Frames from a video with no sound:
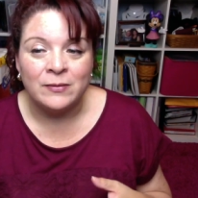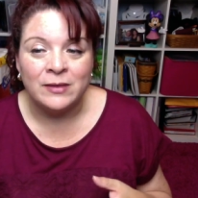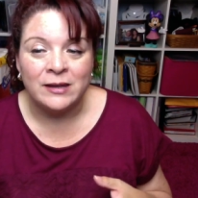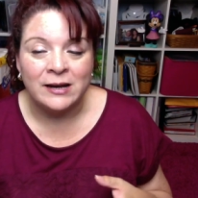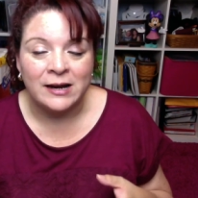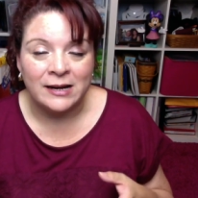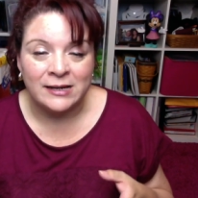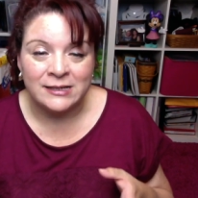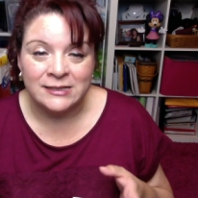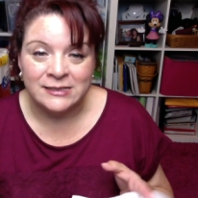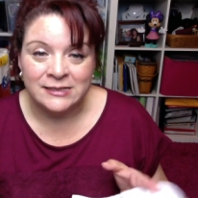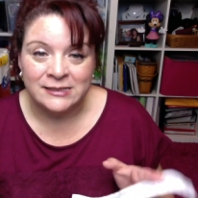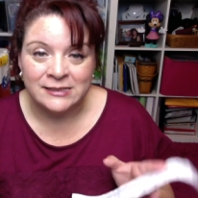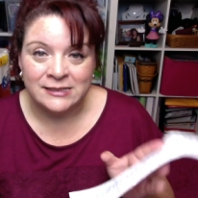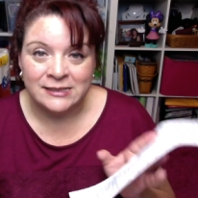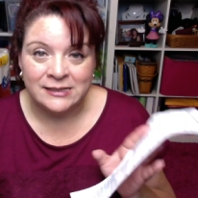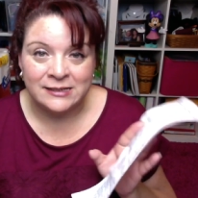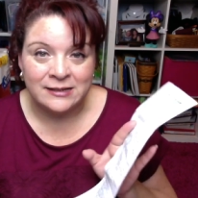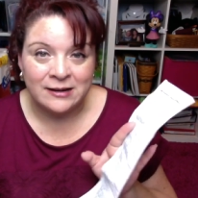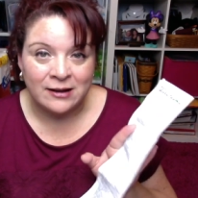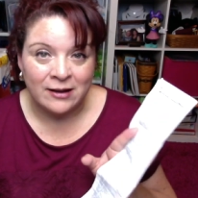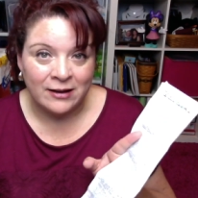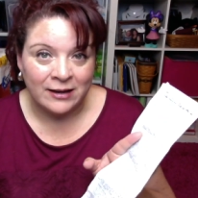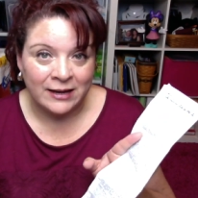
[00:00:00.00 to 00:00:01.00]
that I
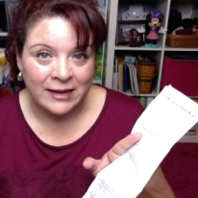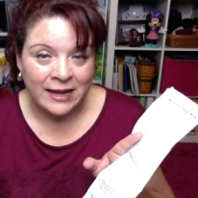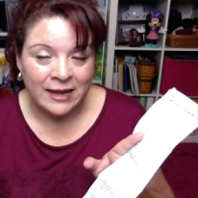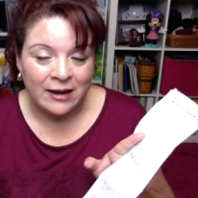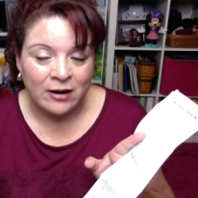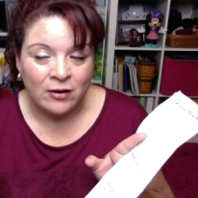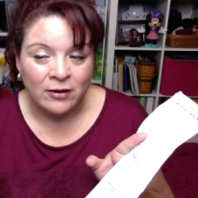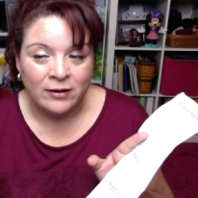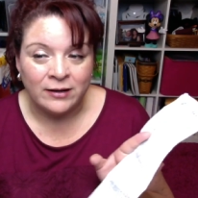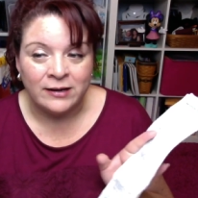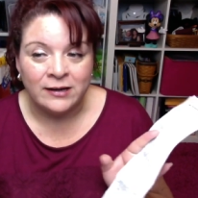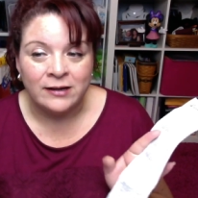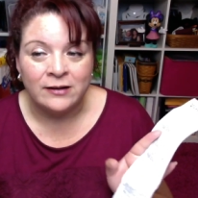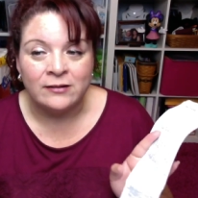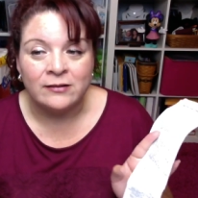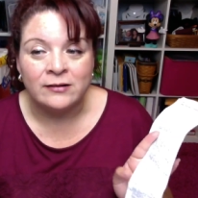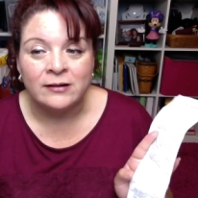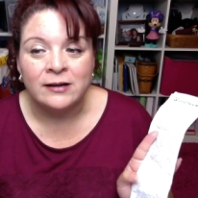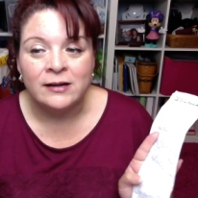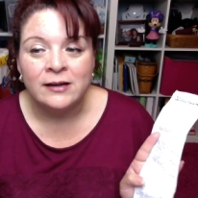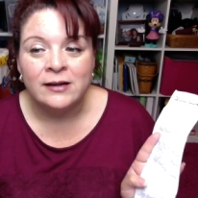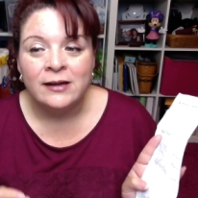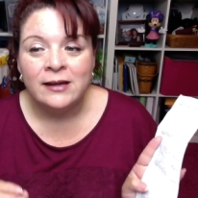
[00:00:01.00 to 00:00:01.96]
did not get on here.